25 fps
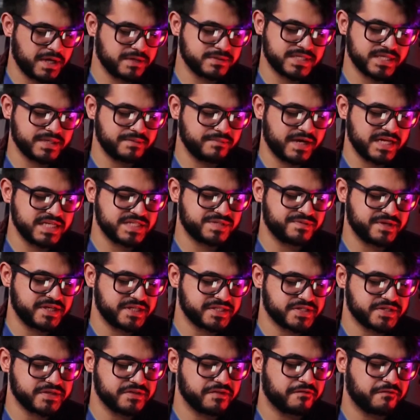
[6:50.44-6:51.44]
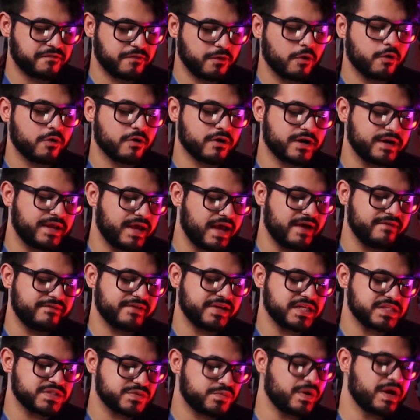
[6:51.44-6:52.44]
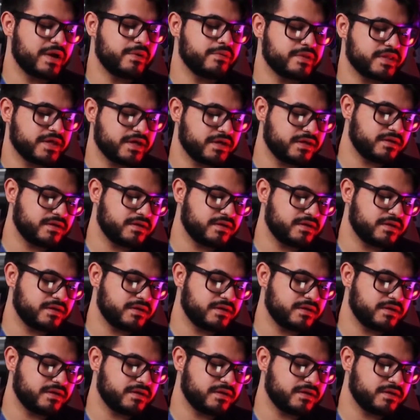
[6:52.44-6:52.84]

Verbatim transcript: mounting MySpace to the floor and having its way with